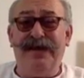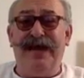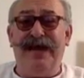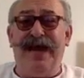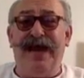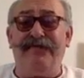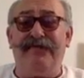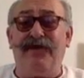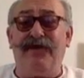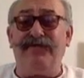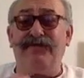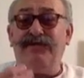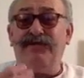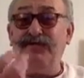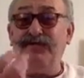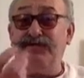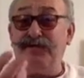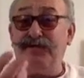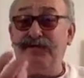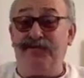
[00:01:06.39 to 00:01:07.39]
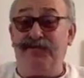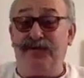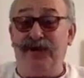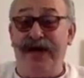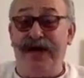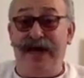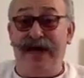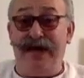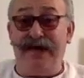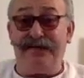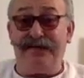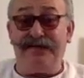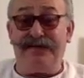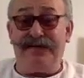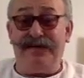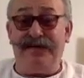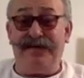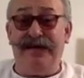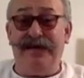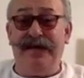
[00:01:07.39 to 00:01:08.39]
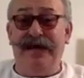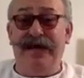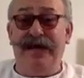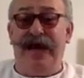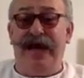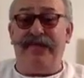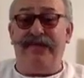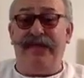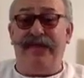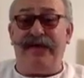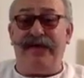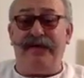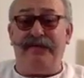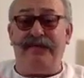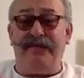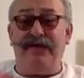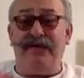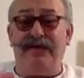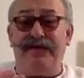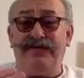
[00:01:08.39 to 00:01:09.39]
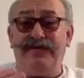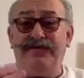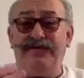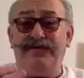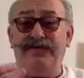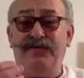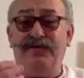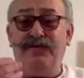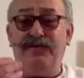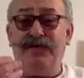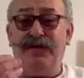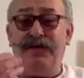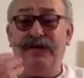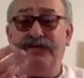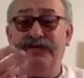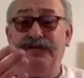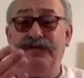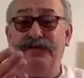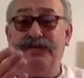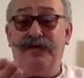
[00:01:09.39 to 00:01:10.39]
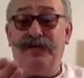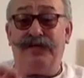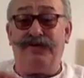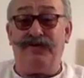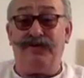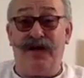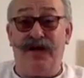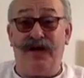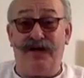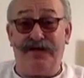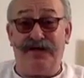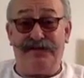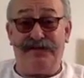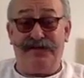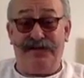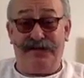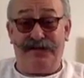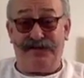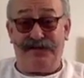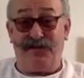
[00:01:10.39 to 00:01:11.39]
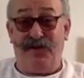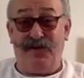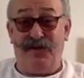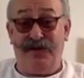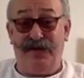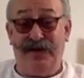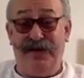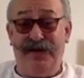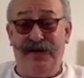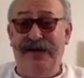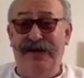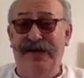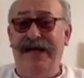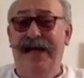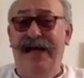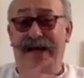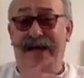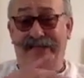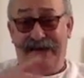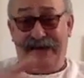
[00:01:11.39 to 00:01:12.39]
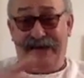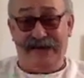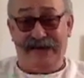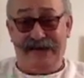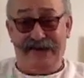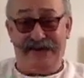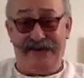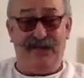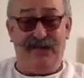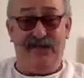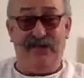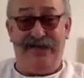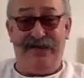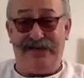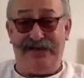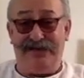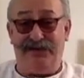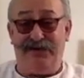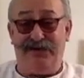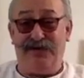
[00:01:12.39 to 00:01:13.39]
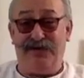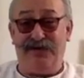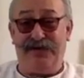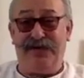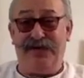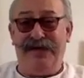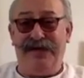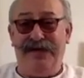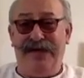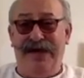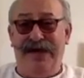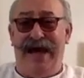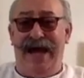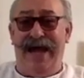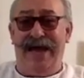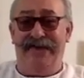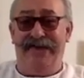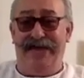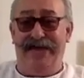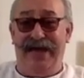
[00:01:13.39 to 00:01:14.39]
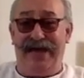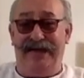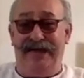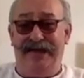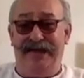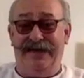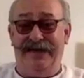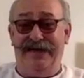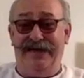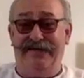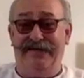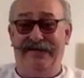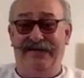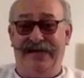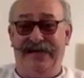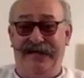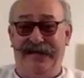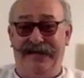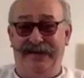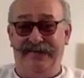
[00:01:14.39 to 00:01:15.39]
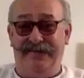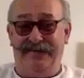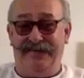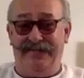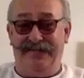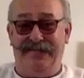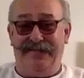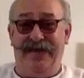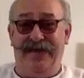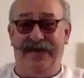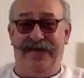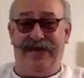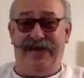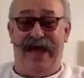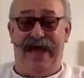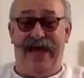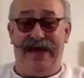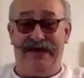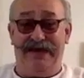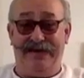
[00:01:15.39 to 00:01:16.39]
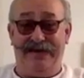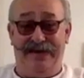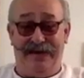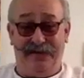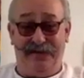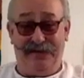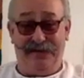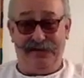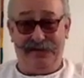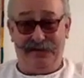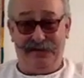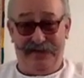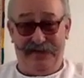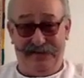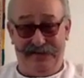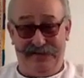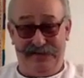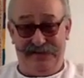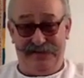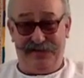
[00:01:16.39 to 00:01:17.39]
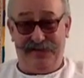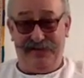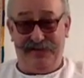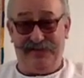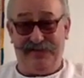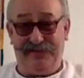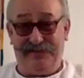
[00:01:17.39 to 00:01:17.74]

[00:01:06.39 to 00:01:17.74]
I'm going to do some prayers, and then I'm going to do a chant, a song, and then continue my talk, and then at the end I will do another song.